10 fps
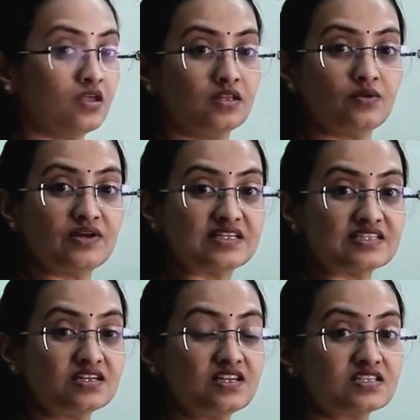Now let us
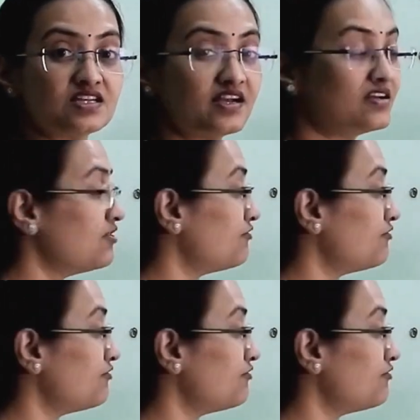understand the